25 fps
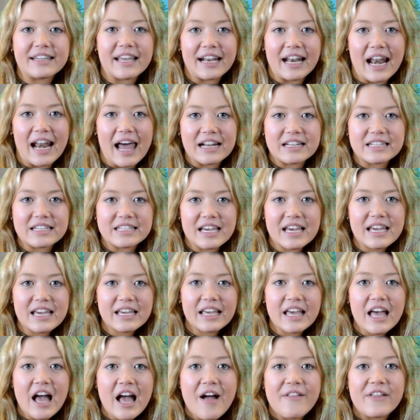the Atlantic
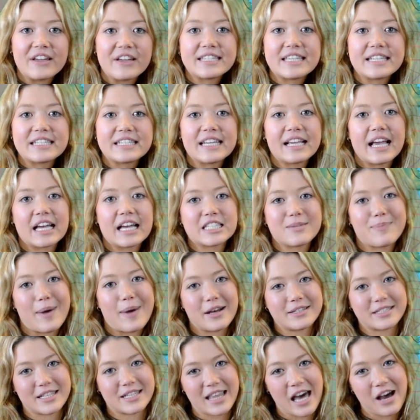that's sitting at
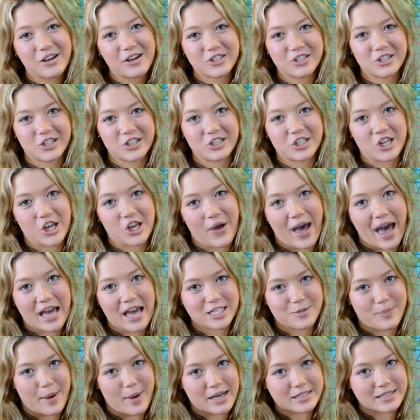about 1002
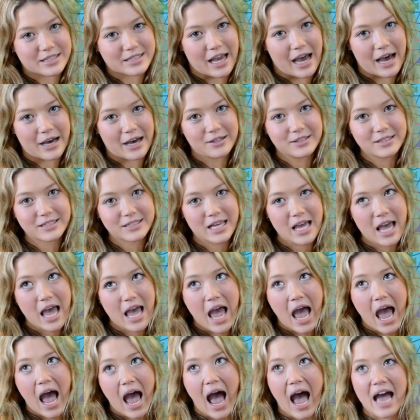hectopascals
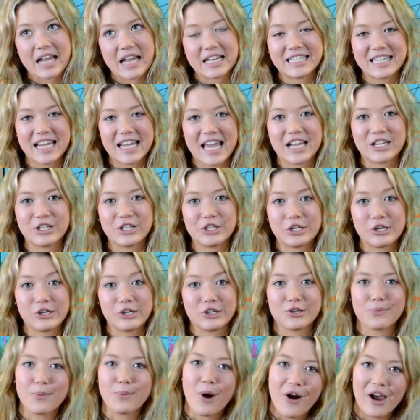and into
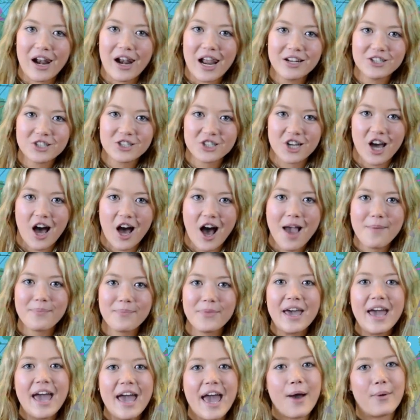tomorrow lunchtime
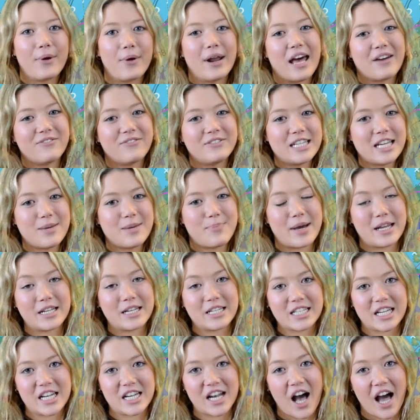it will have deepened
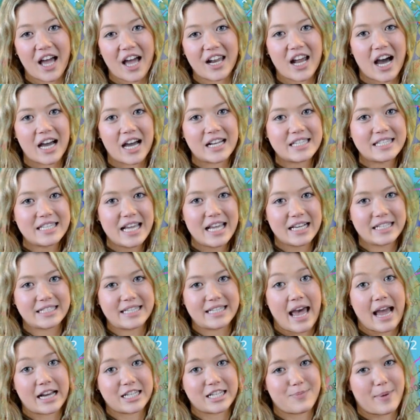to 996
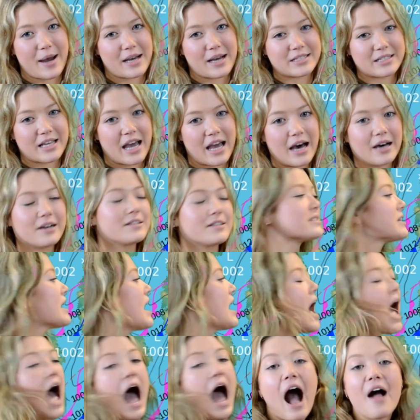hectopascals
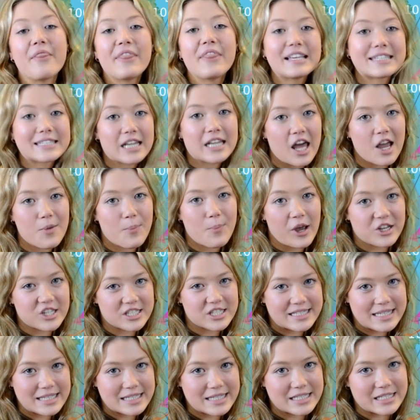and this low
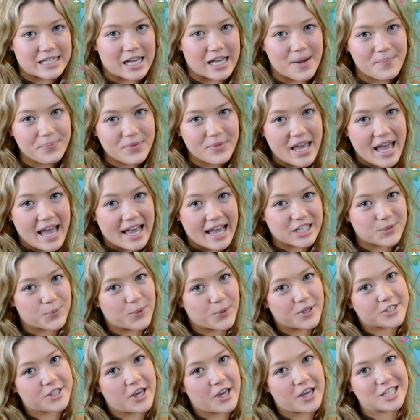pressure system is
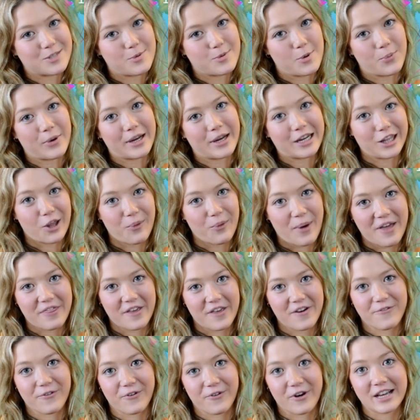what's going to be bringing the
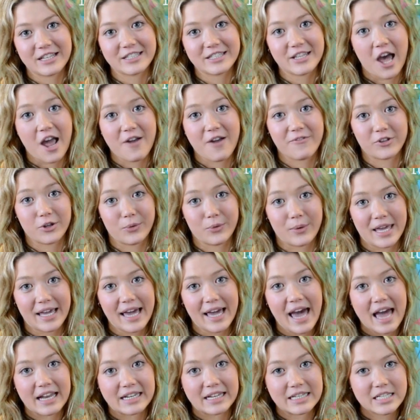weather for us over the
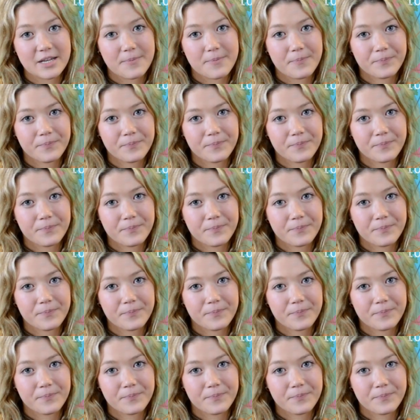weekend.